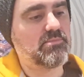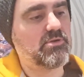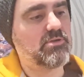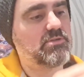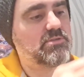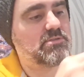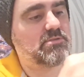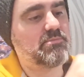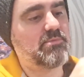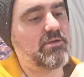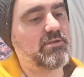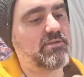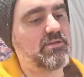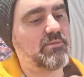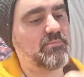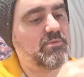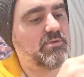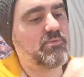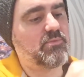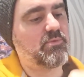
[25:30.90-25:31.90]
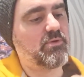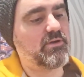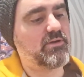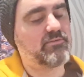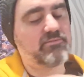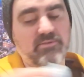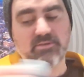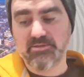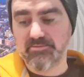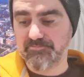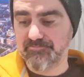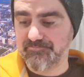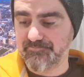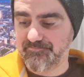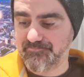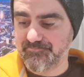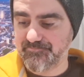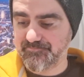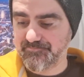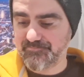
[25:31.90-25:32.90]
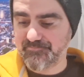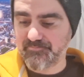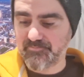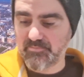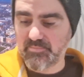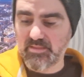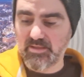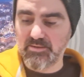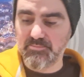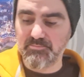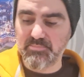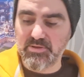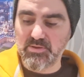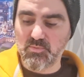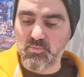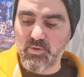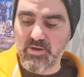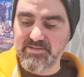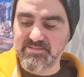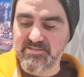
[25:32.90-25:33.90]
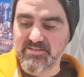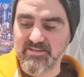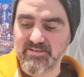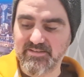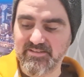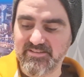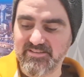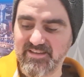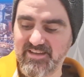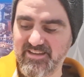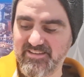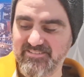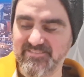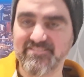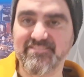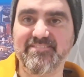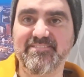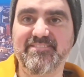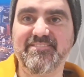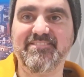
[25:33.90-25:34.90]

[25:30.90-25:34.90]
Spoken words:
Might need to make that a bit wetter again. Bit wetter again.